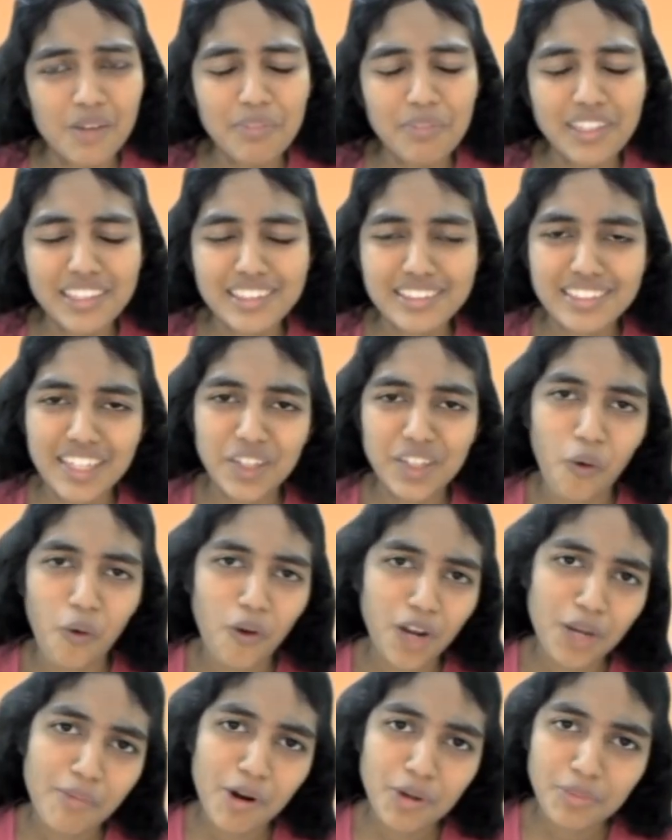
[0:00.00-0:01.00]
But is that
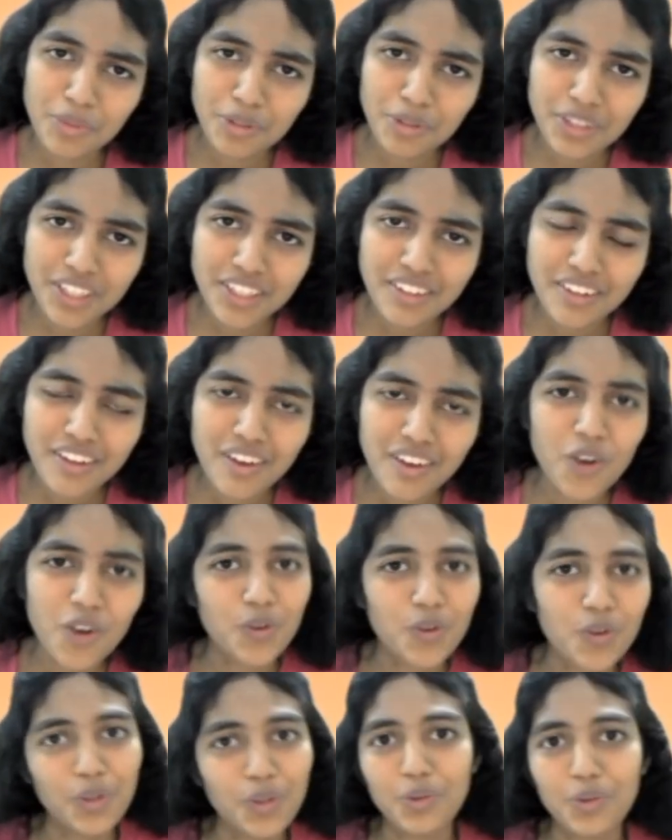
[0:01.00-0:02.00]
all about protein?
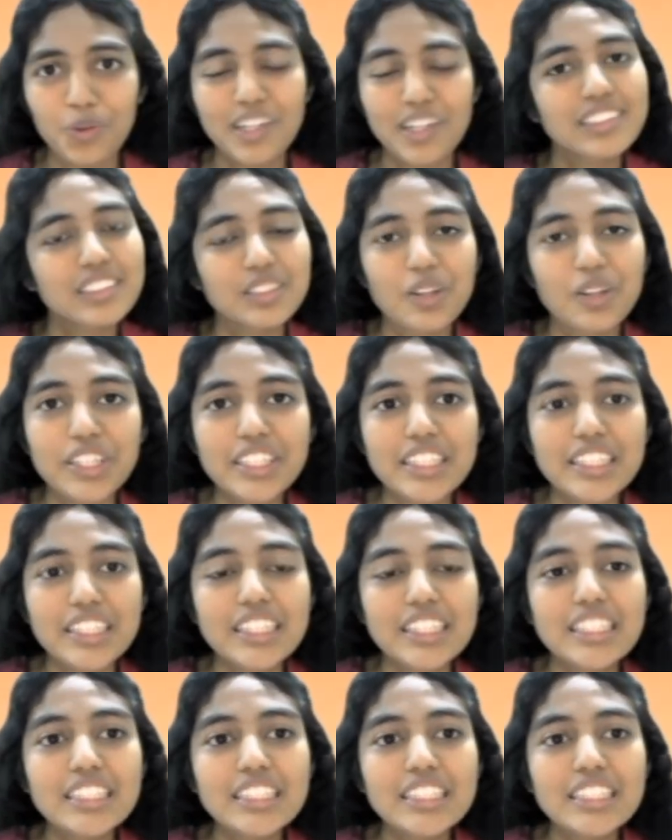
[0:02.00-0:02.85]
No, it's not.